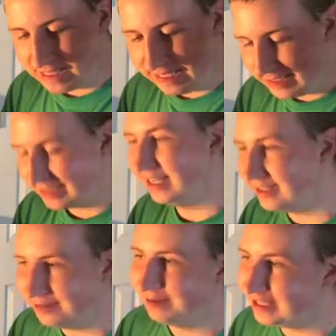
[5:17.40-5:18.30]
It's
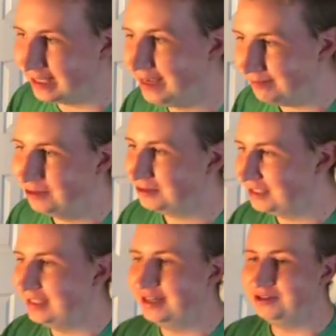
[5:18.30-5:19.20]
like the big
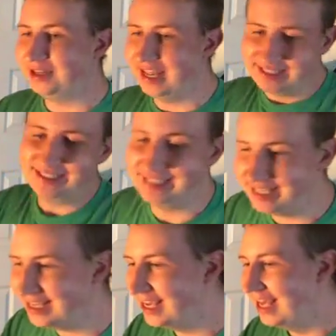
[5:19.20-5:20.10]
Lambos, you know, you can't
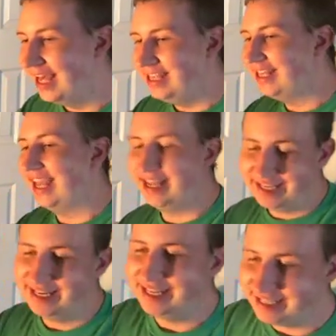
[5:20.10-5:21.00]
see, you can't
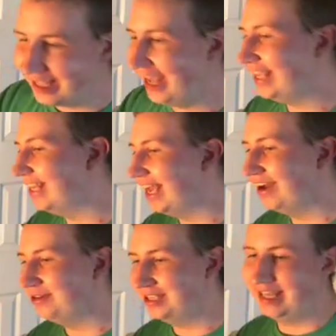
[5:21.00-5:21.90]
get in, you can't get
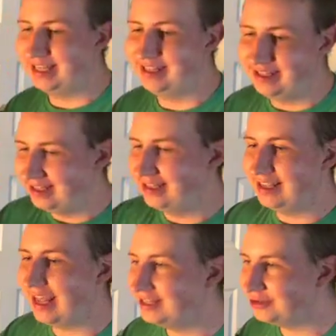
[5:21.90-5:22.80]
out, you
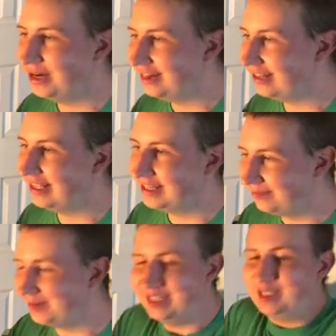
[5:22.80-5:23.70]
can't do anything in it,
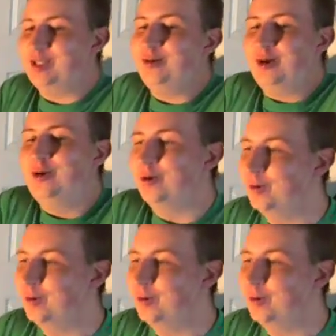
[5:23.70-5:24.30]
but it's so cool.